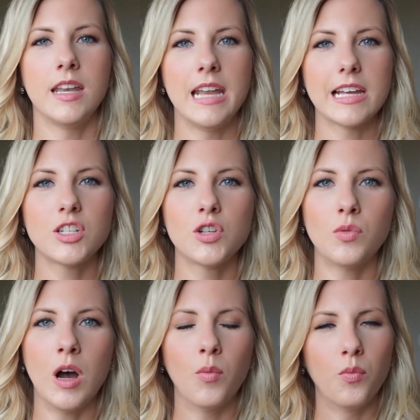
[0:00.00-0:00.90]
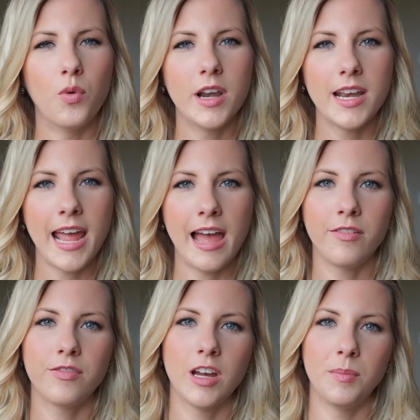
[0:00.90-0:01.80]
Next, you'll want
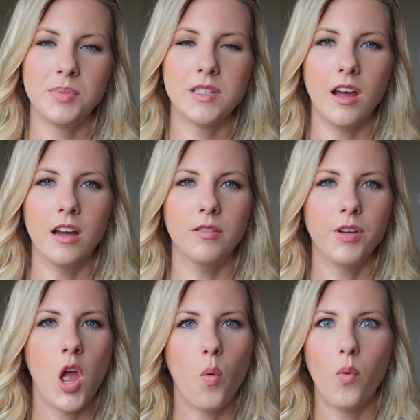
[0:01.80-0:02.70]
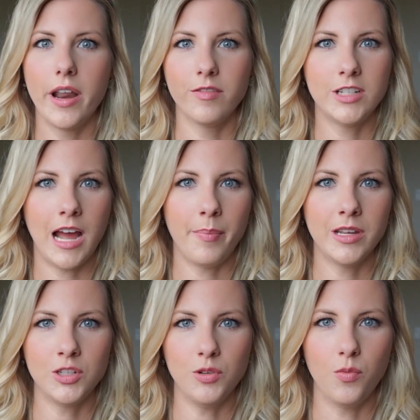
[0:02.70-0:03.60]
1.5 cups of whatever
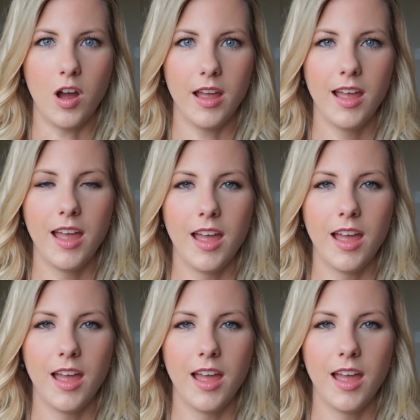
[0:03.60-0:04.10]
toppings you want.